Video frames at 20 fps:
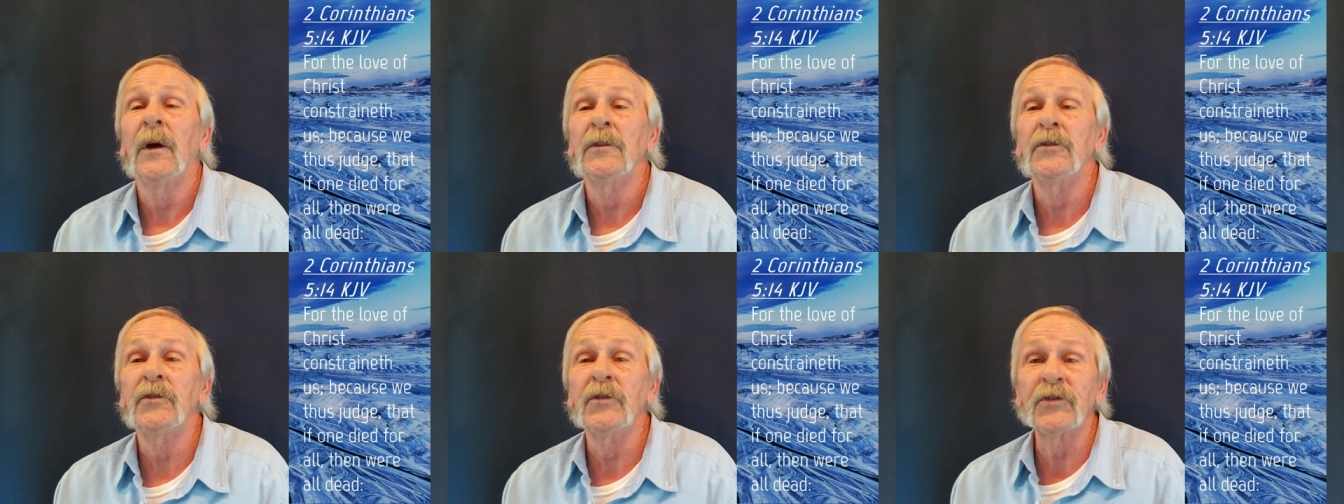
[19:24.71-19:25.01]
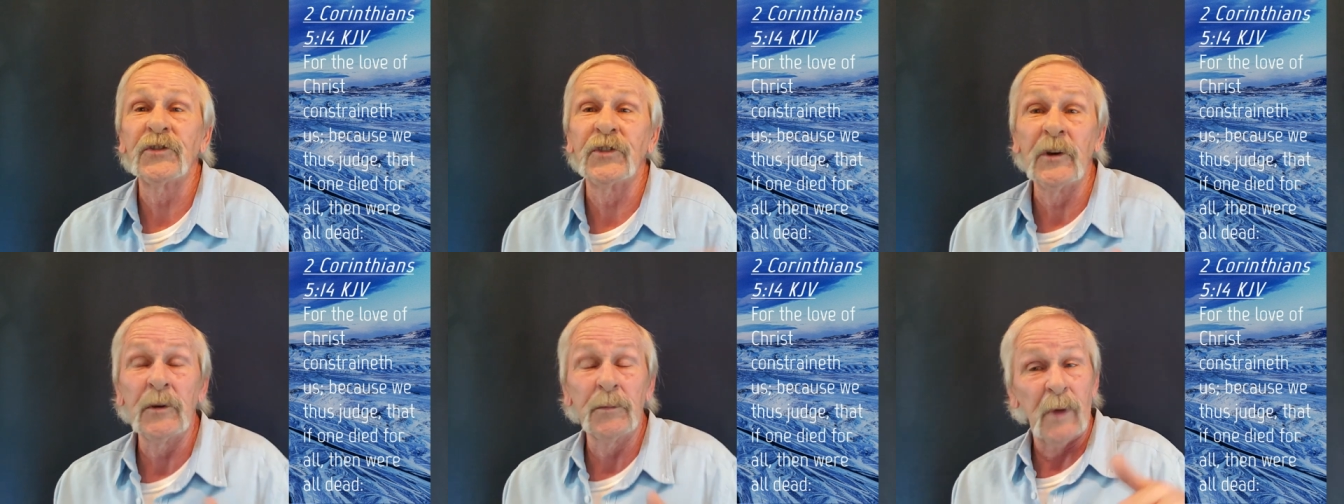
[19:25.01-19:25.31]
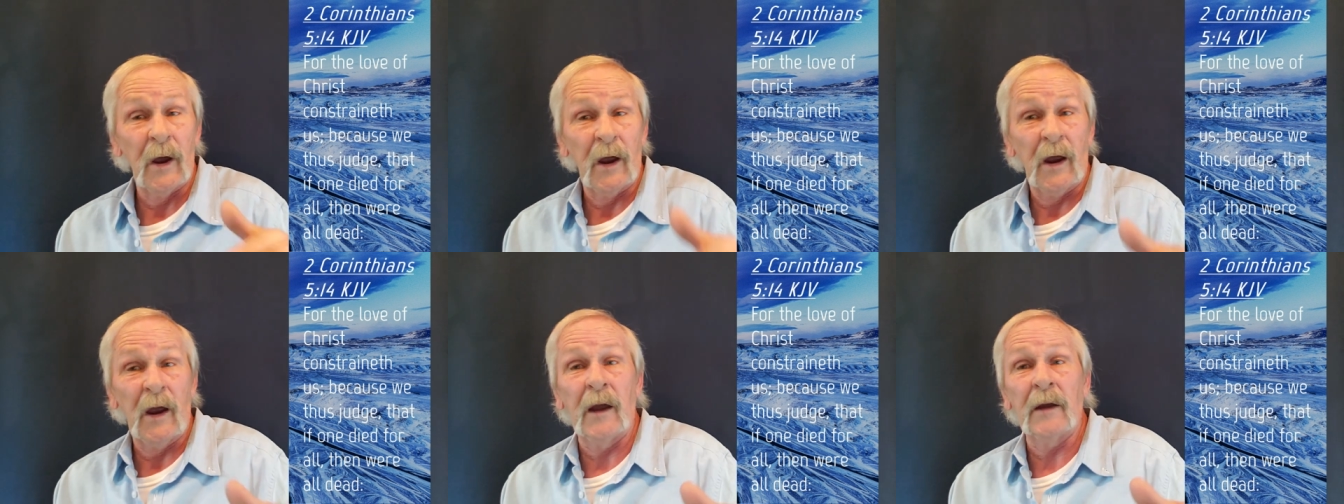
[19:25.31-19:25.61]
Just sit
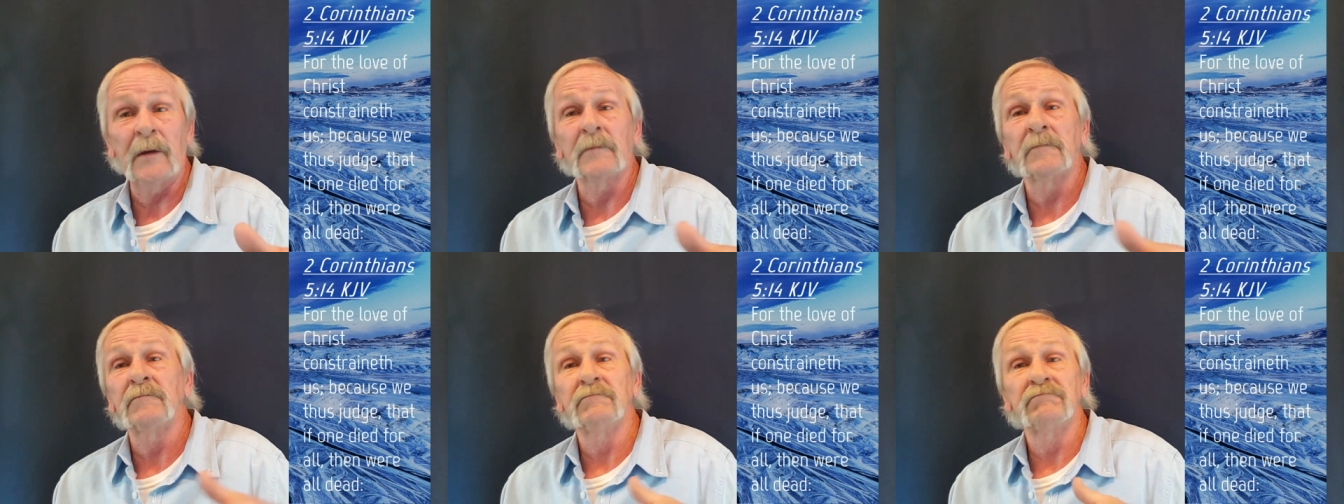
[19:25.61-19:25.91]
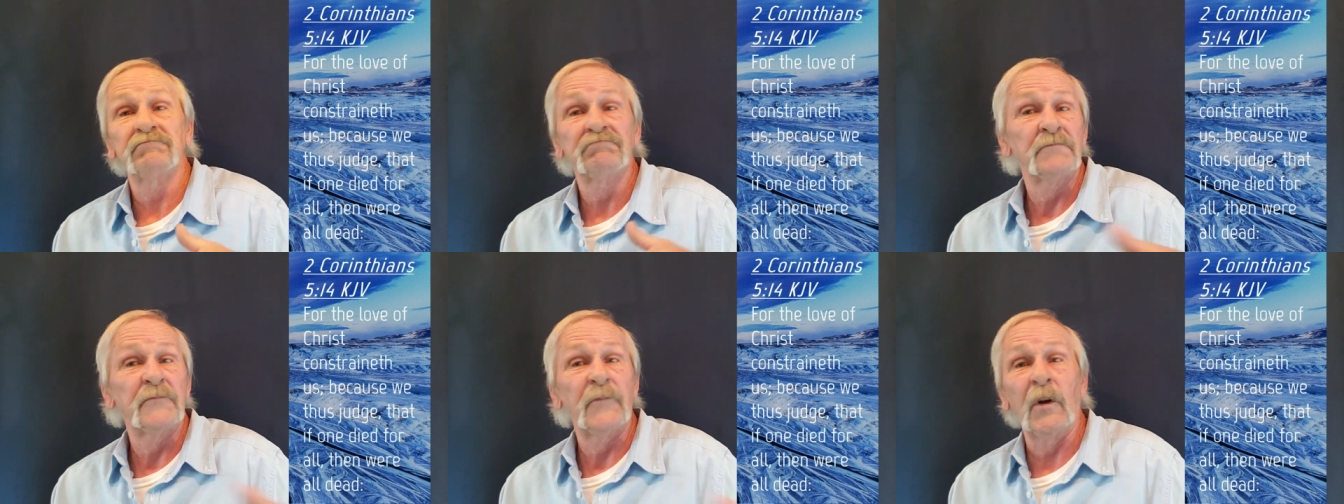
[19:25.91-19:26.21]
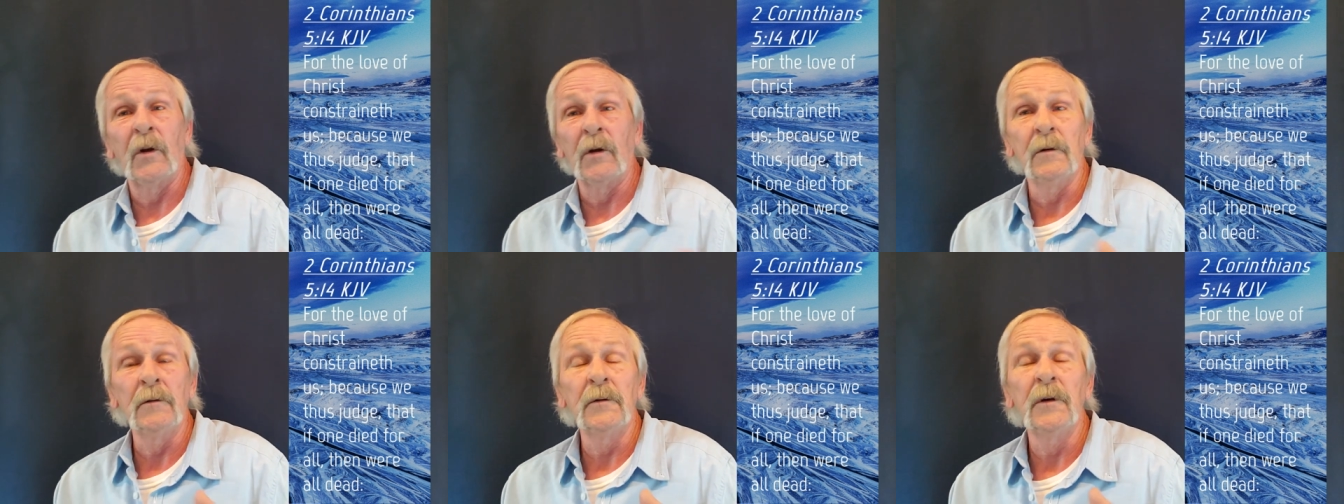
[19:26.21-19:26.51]
back, you
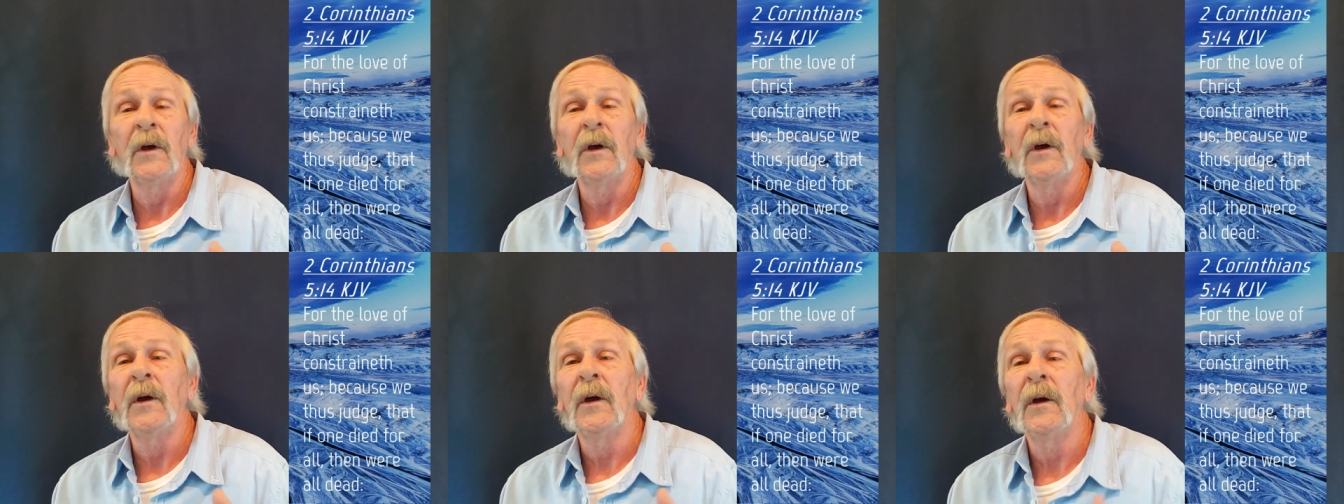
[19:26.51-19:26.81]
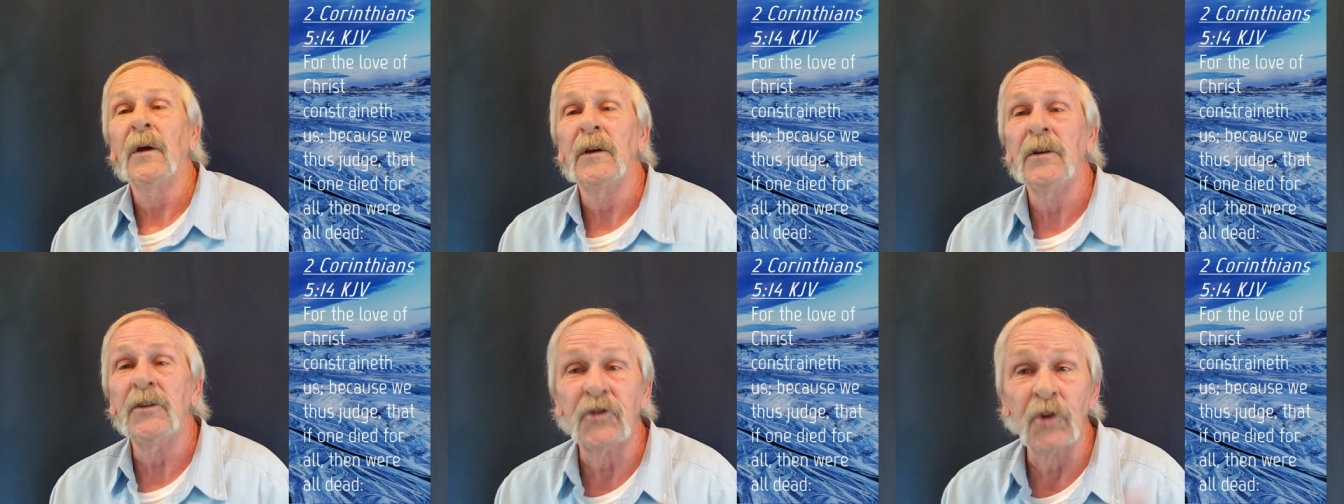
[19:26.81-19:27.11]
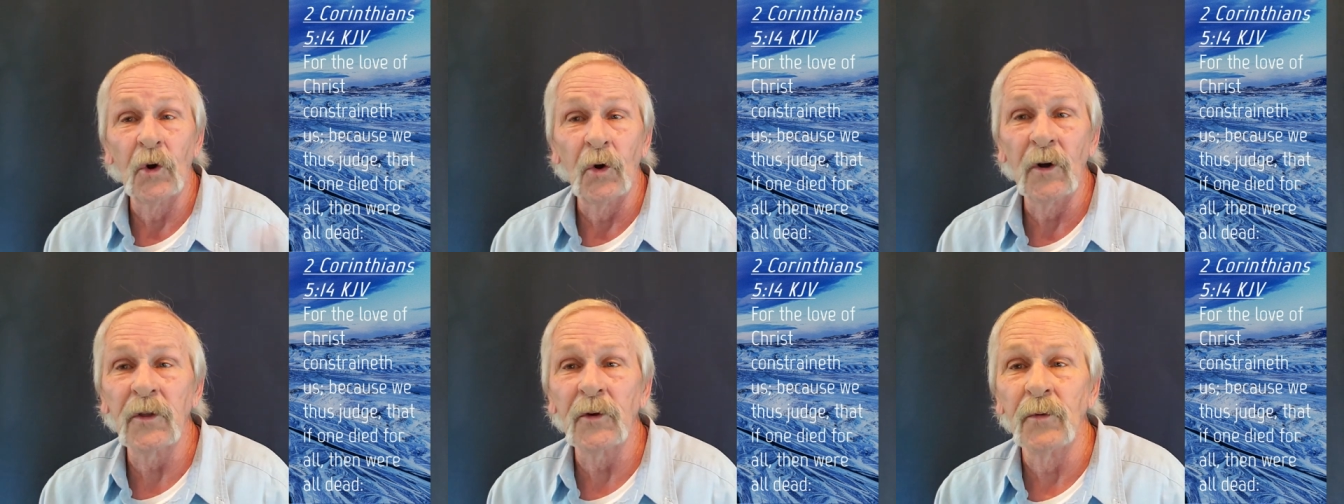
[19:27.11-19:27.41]
know,
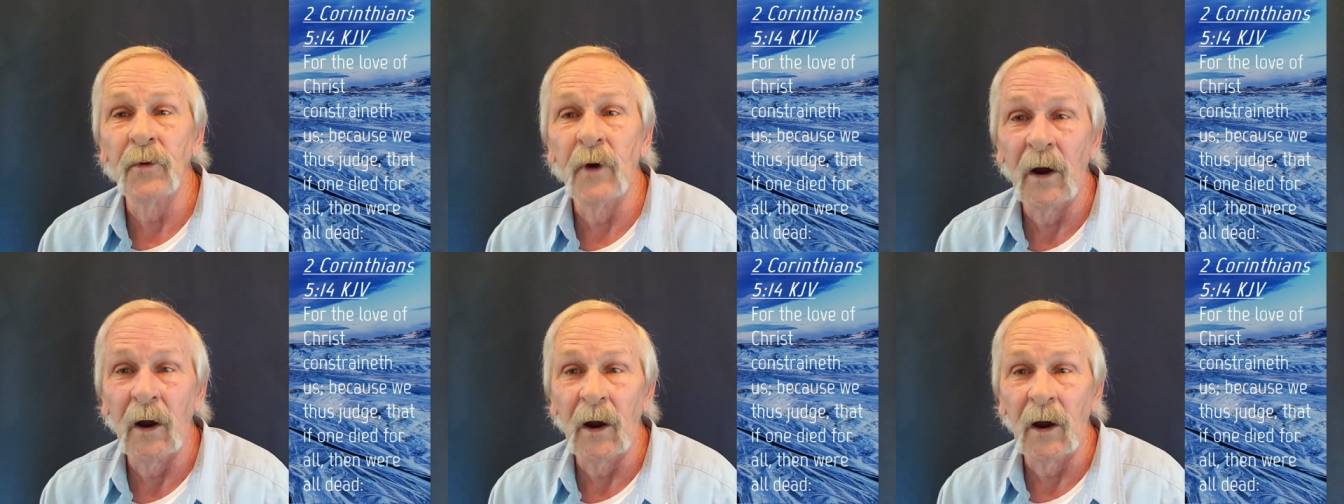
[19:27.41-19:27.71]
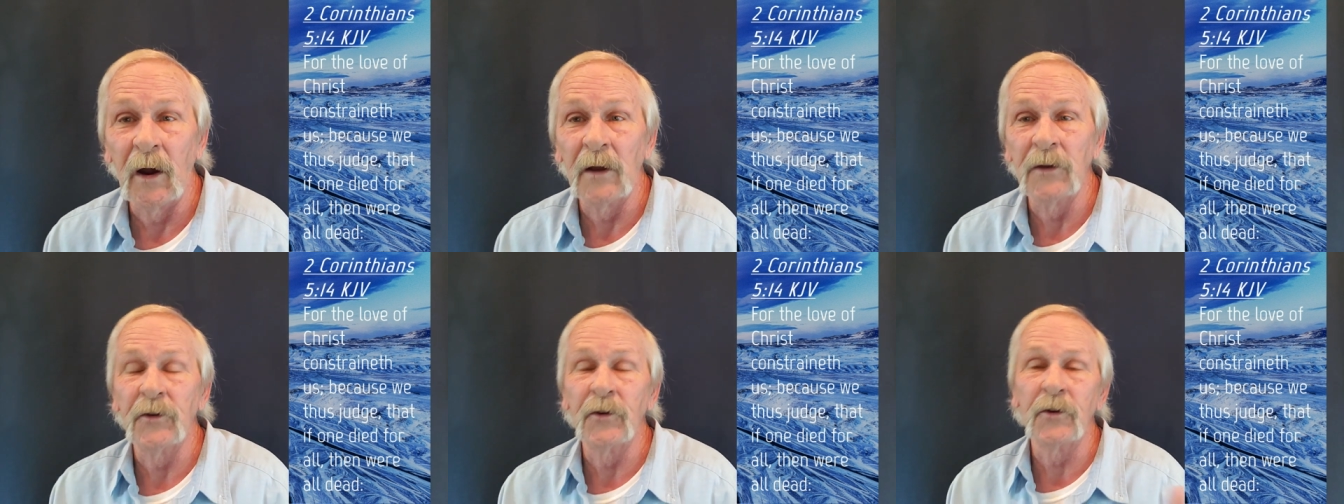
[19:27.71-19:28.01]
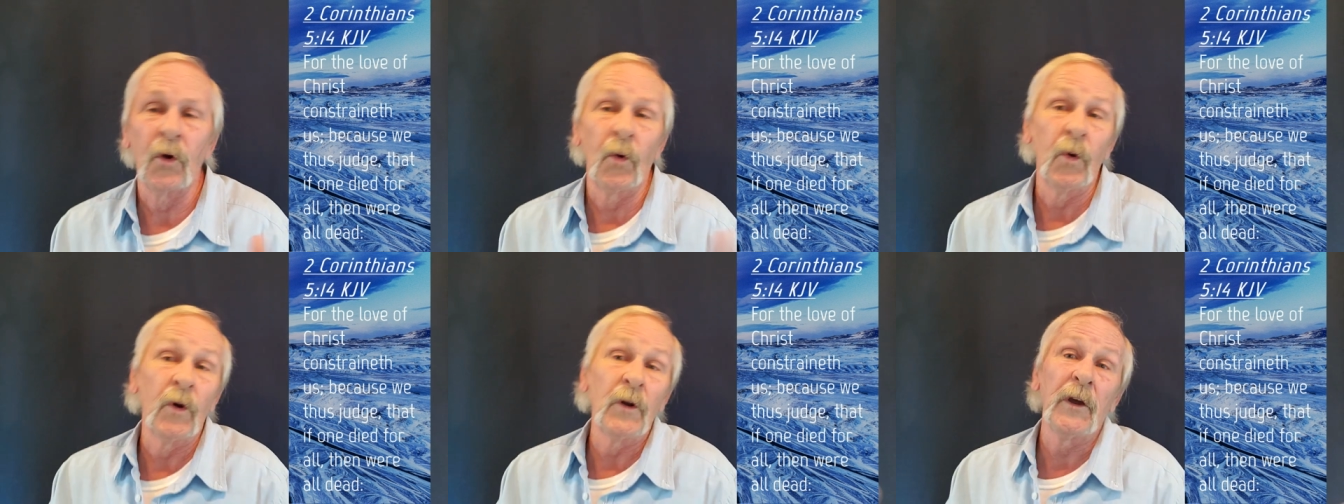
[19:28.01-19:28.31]
enjoy the ride. You're
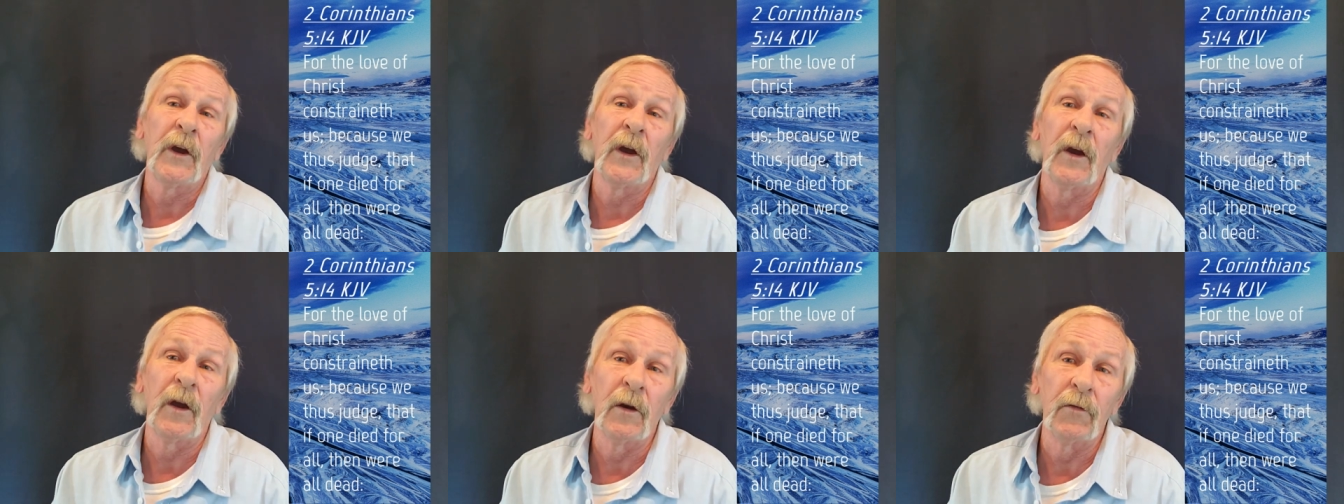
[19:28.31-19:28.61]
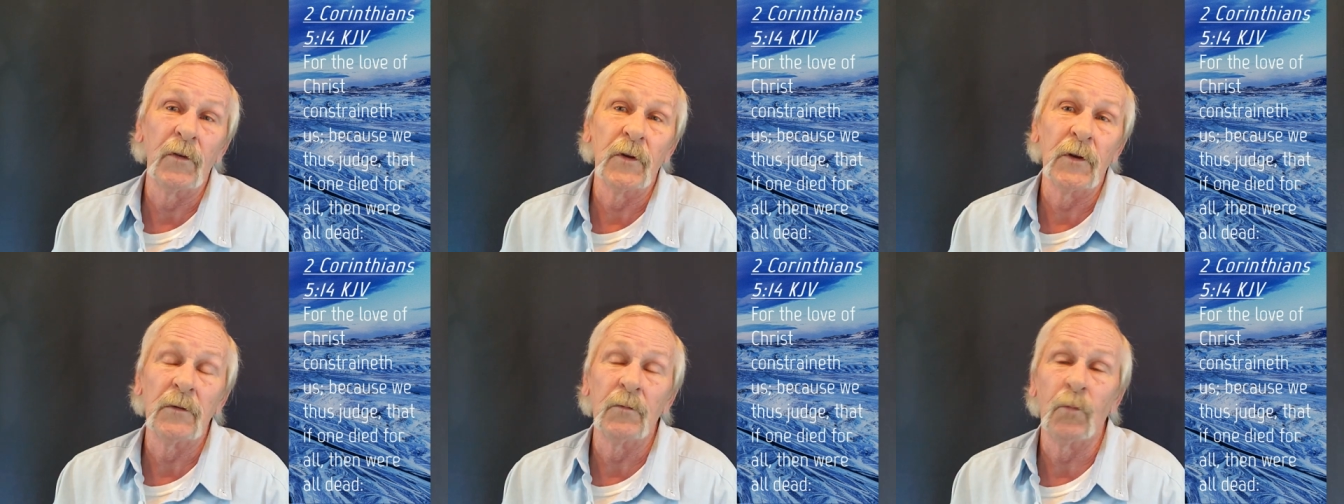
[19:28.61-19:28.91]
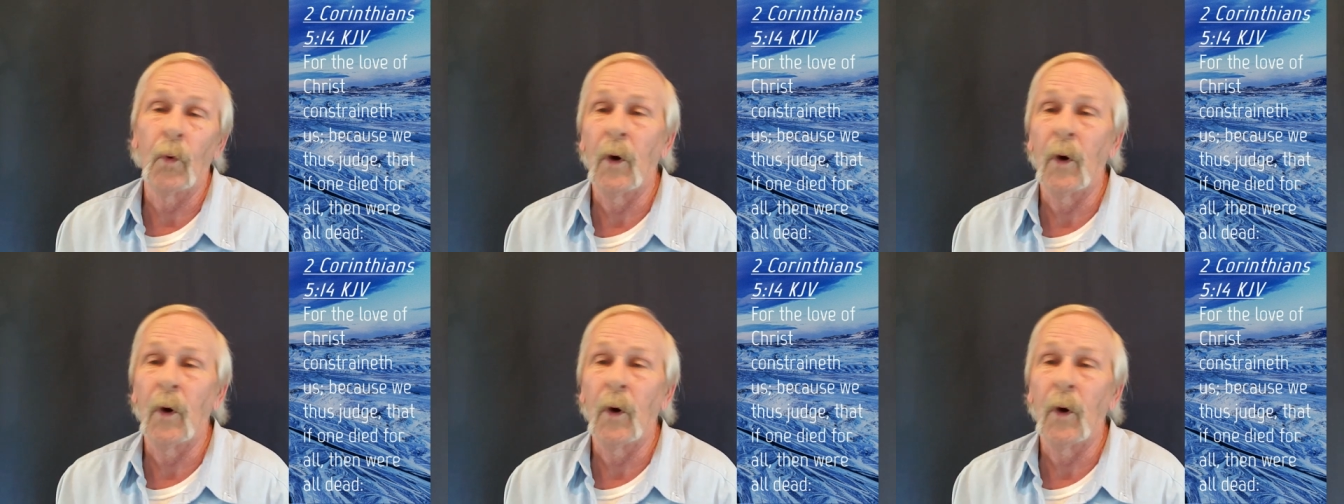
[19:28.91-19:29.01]
going to heaven.